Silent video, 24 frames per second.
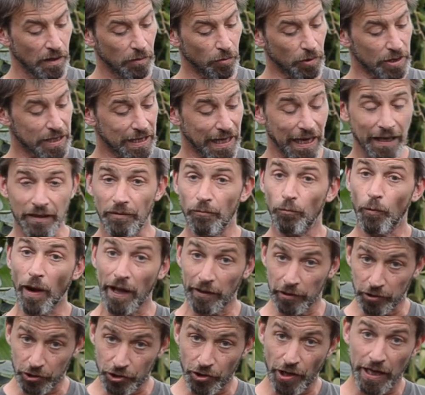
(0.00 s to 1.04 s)
Once again,
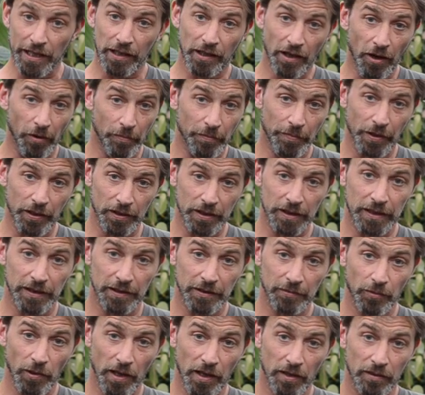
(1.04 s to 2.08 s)
well drained compost
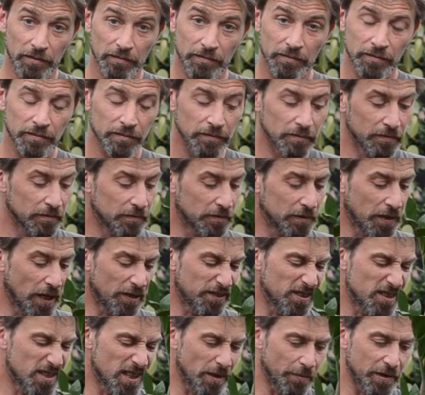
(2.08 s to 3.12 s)
as well.
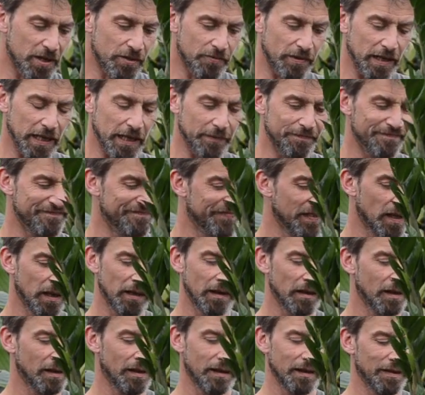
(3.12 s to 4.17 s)
Don't use something that's really
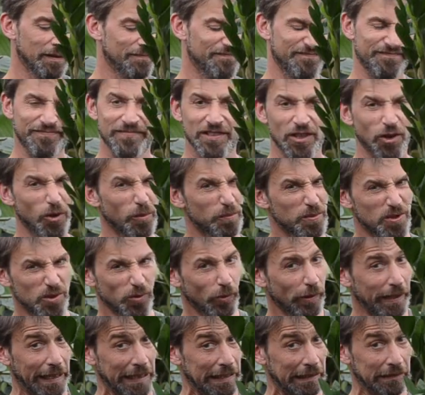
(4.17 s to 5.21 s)

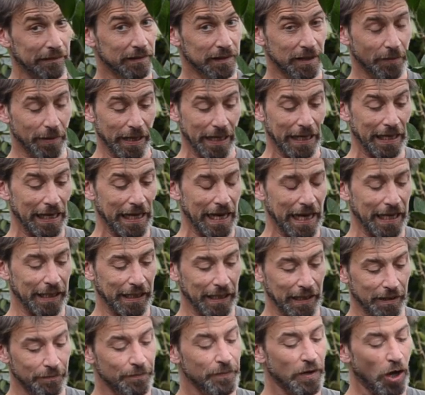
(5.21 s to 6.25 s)
topsoil, something
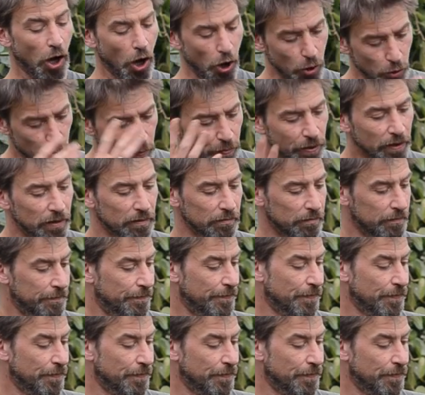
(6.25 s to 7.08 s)
craggy, open.